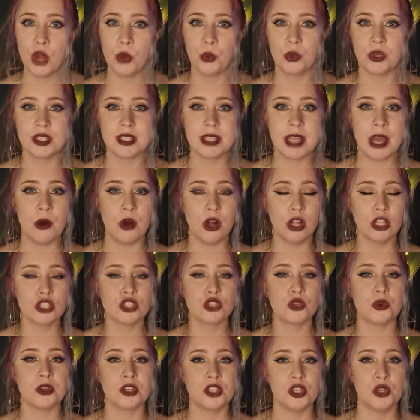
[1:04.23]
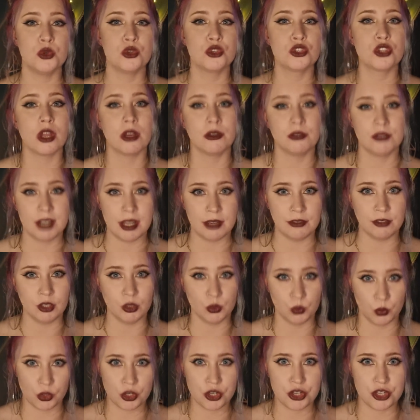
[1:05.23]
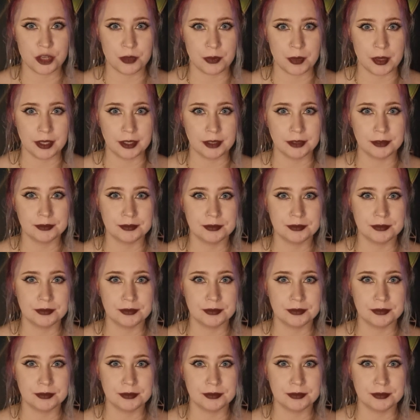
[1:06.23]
was now also accused of devil worshipping.